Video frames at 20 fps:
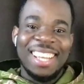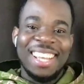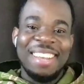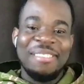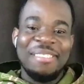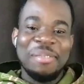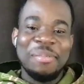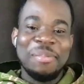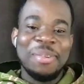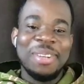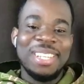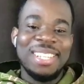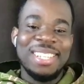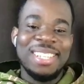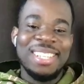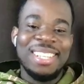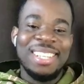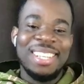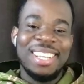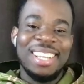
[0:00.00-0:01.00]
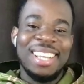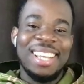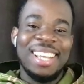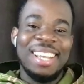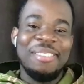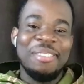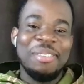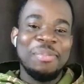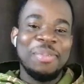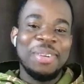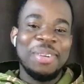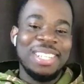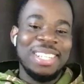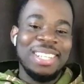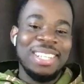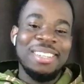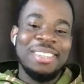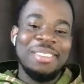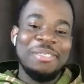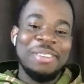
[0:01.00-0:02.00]
Let's not talk about that. Everybody, please.
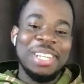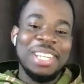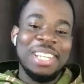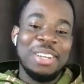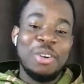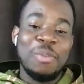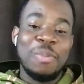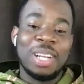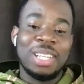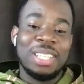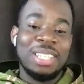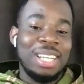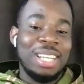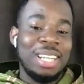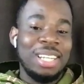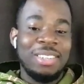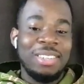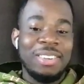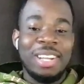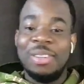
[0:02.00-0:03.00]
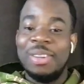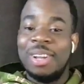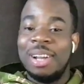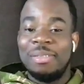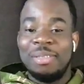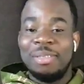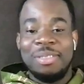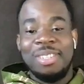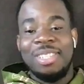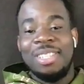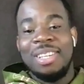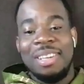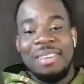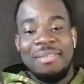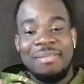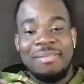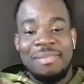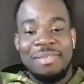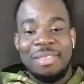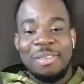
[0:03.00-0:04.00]
everybody, when they go back to Nigeria, you
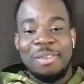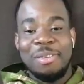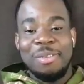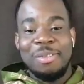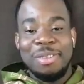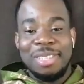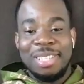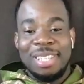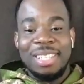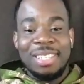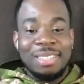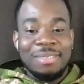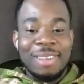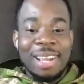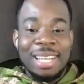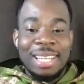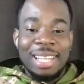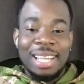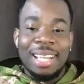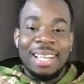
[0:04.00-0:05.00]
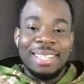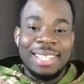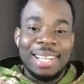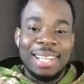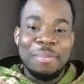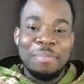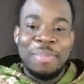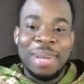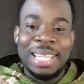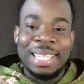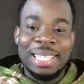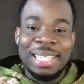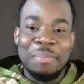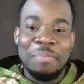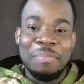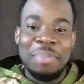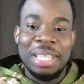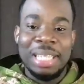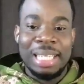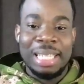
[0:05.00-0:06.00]
have to shave all those things. Yeah. Write the
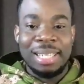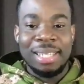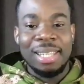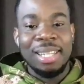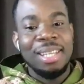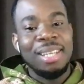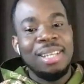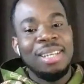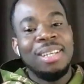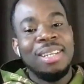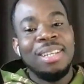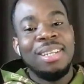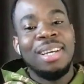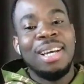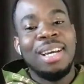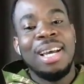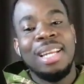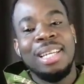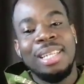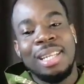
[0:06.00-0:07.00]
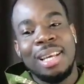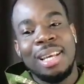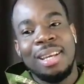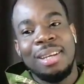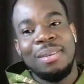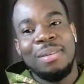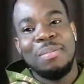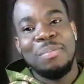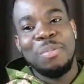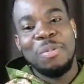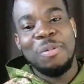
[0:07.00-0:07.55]
exam, pass in peace. Yeah.